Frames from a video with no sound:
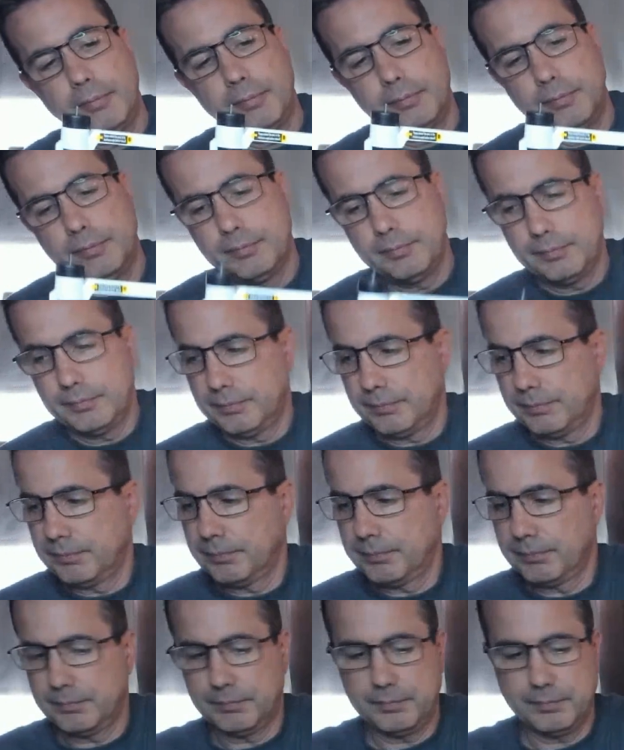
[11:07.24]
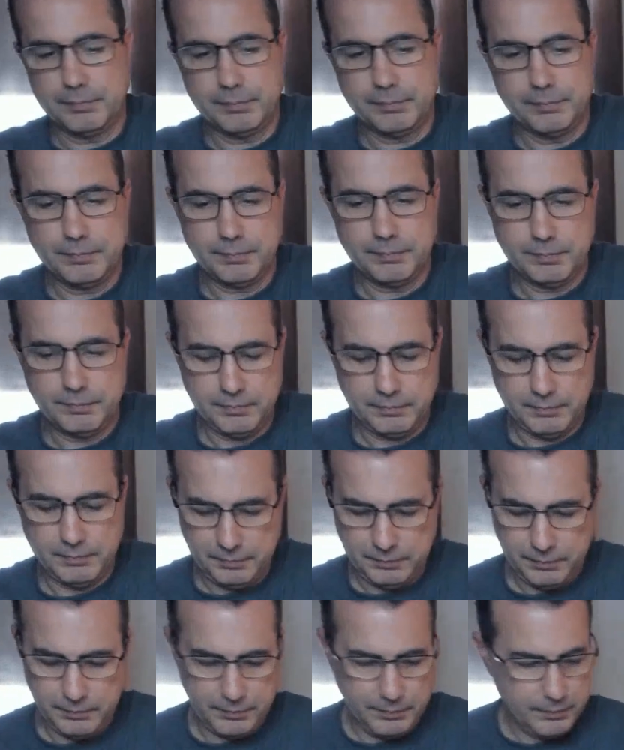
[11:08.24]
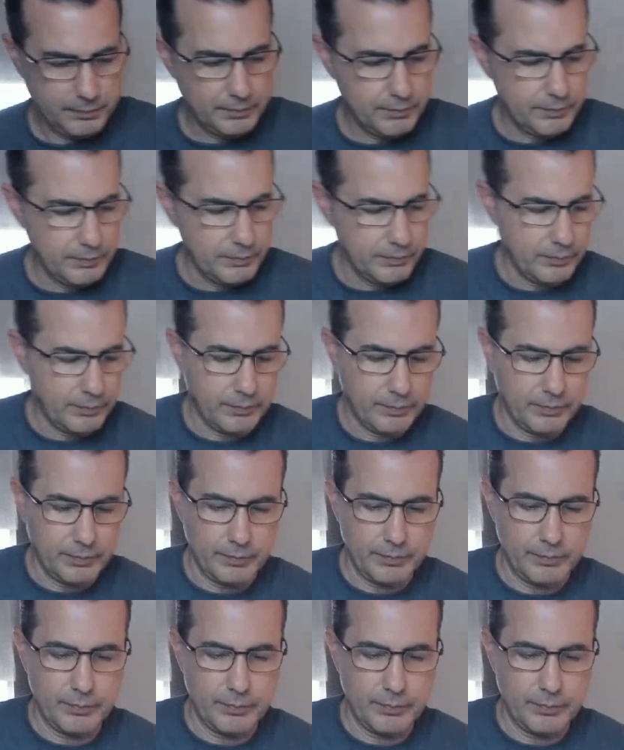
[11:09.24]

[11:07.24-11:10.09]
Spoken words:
[no speech]